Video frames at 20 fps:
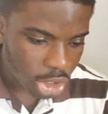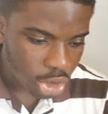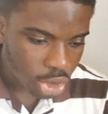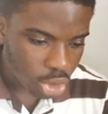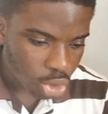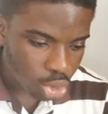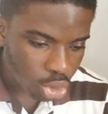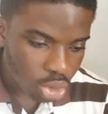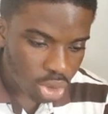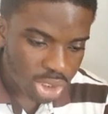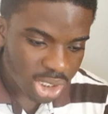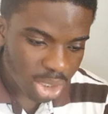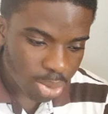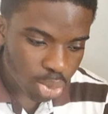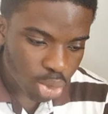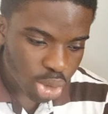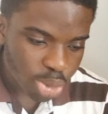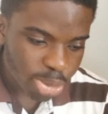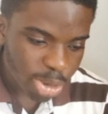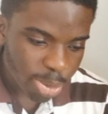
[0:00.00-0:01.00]
So Google is the
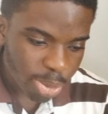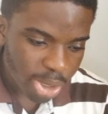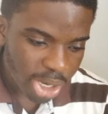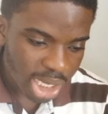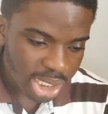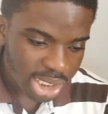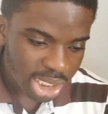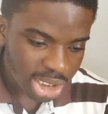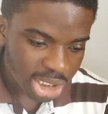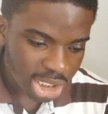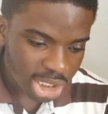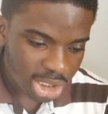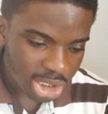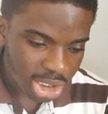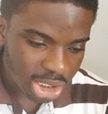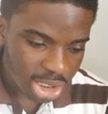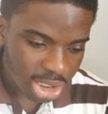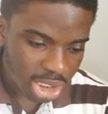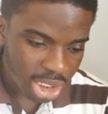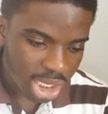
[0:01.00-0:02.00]
most popular search
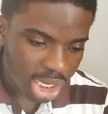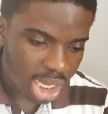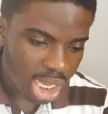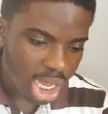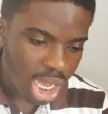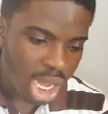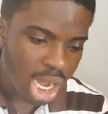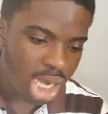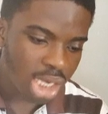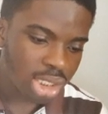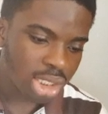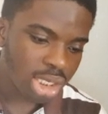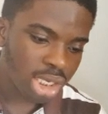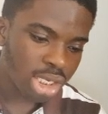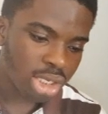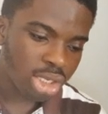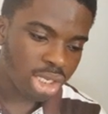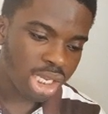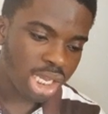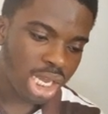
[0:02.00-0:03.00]
engine,
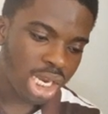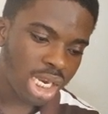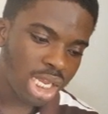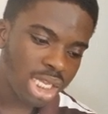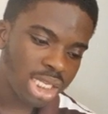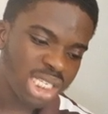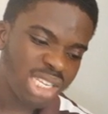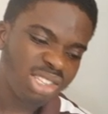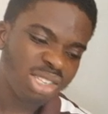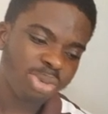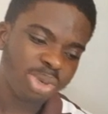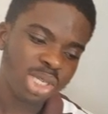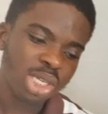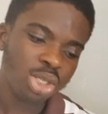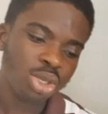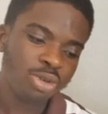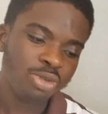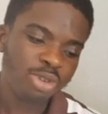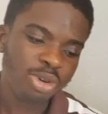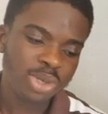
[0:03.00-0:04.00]
handling nearly
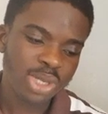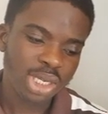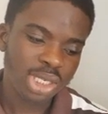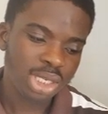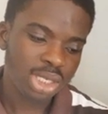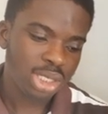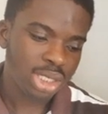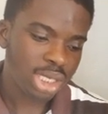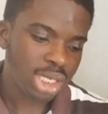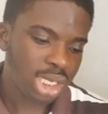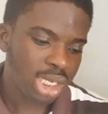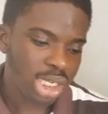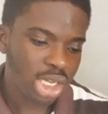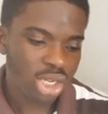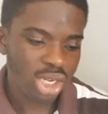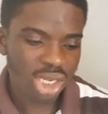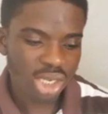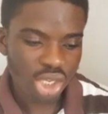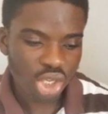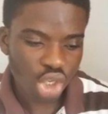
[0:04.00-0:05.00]
70% of web searches
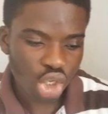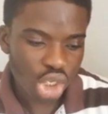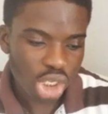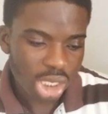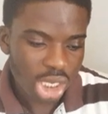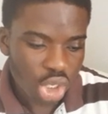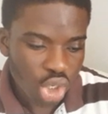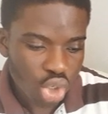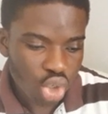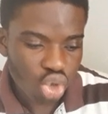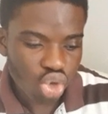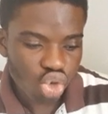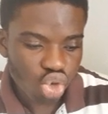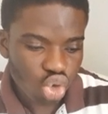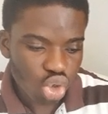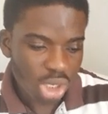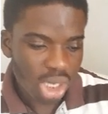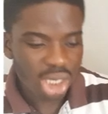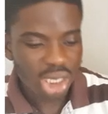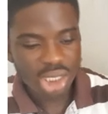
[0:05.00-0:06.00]
in the
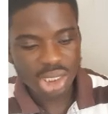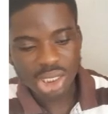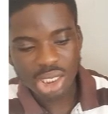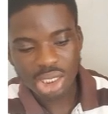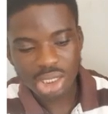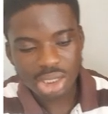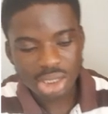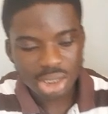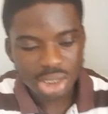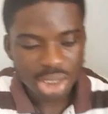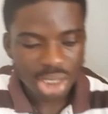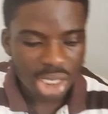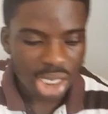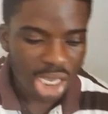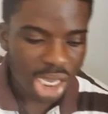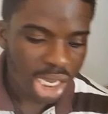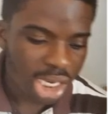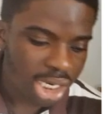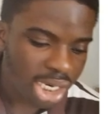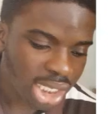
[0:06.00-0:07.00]
United States
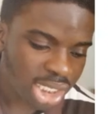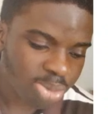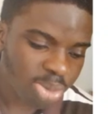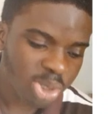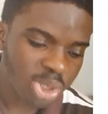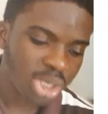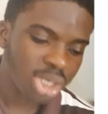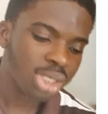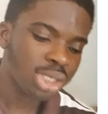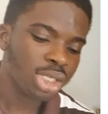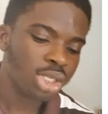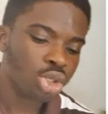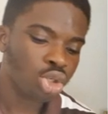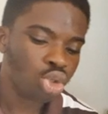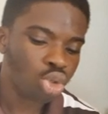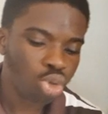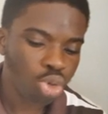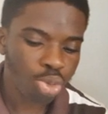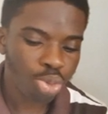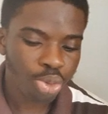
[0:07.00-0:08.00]
and 90% in
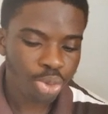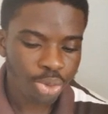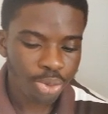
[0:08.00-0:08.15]
Europe.